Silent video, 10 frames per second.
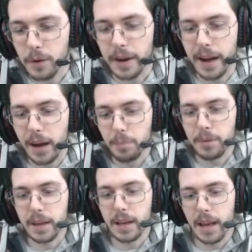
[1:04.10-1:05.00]
now
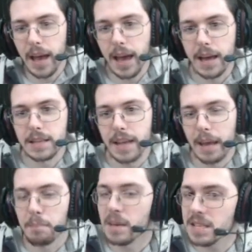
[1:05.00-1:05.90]
playing as a
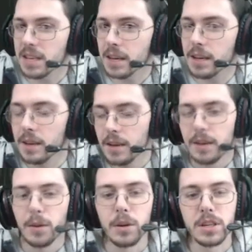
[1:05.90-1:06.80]
mystic,
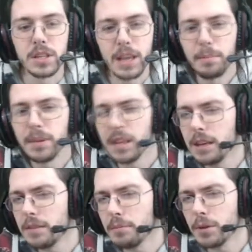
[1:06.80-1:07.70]
which is, I believe,
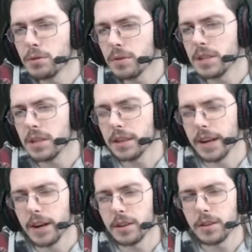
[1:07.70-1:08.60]
the most recent
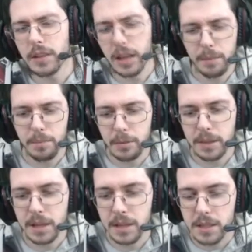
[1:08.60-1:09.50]
character they
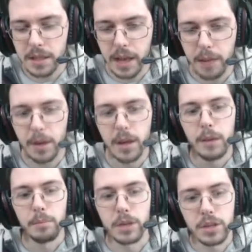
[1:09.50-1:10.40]
implemented into the game
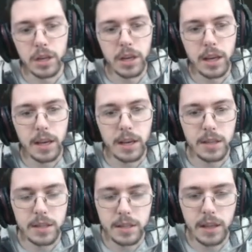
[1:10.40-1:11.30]
but she
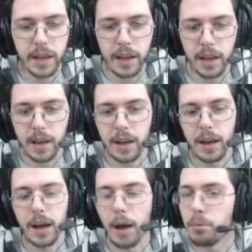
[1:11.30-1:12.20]
is like a, uh,
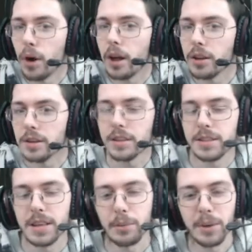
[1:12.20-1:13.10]
a brawler
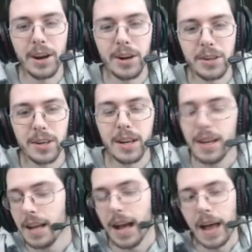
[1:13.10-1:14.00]
type character.
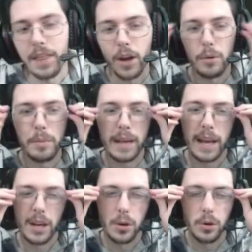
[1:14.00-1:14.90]
I thought it would be
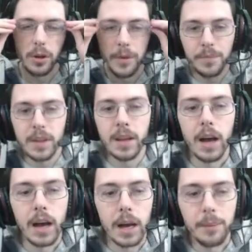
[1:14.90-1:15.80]
kind of cool.
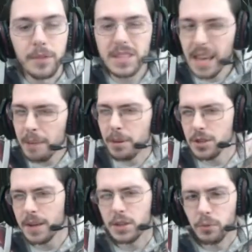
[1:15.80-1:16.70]
Um, this game also
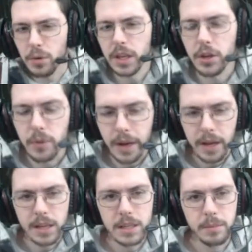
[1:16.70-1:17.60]
has a really great
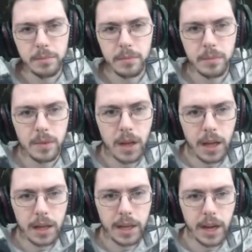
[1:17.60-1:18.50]
custom
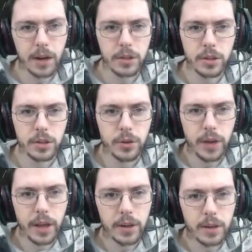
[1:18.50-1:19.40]
uh, character
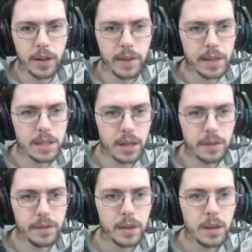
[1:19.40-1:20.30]
creator and all that
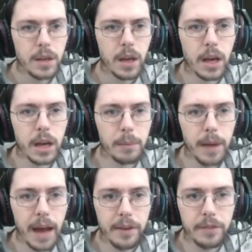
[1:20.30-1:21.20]
stuff. Um,
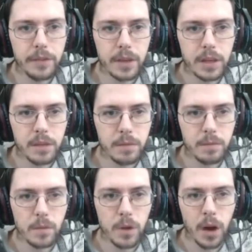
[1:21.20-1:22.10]
I've
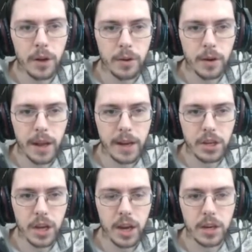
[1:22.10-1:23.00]
gone and
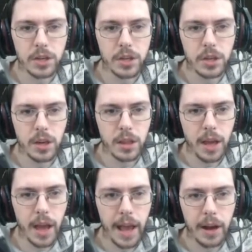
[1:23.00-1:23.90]
changed the
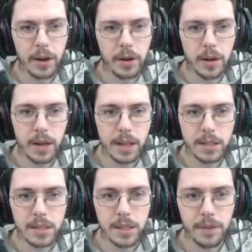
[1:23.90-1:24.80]
hair and
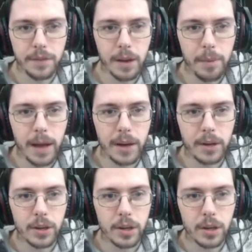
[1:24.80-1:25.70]
stuff up on
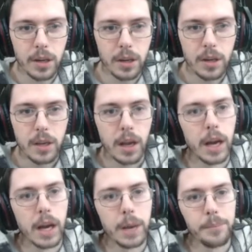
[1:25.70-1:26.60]
her.
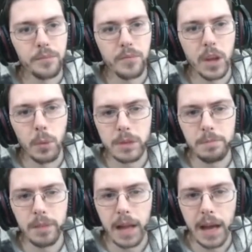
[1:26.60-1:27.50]
Um, it was
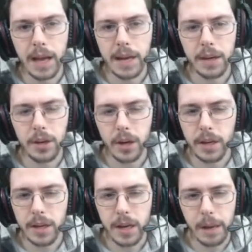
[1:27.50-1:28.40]
blonde. I
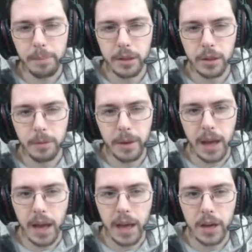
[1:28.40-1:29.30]
darkened it up a little bit.
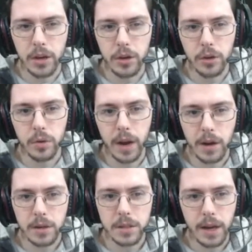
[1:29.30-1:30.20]
I added a new
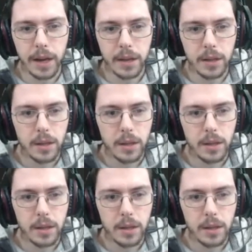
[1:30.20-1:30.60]
hairstyle.